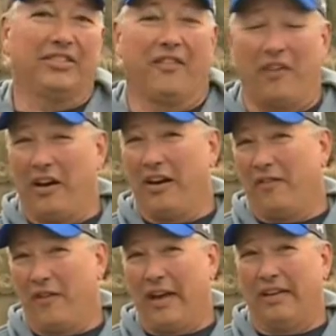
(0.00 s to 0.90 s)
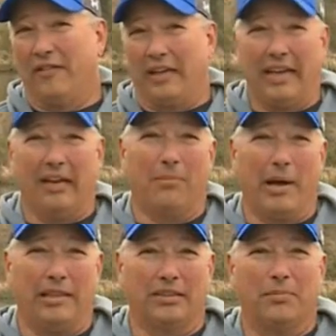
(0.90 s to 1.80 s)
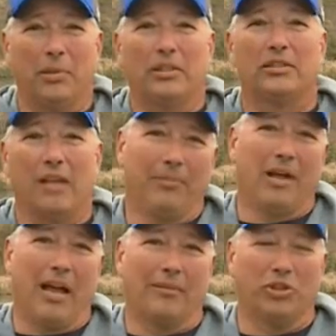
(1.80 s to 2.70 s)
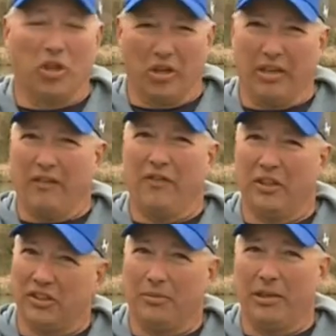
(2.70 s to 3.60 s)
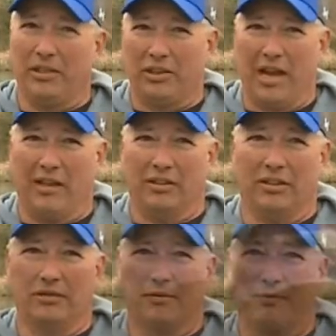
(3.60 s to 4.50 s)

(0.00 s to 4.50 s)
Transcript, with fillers: are very effective at getting bites, but sometimes hooking fish can be a challenge.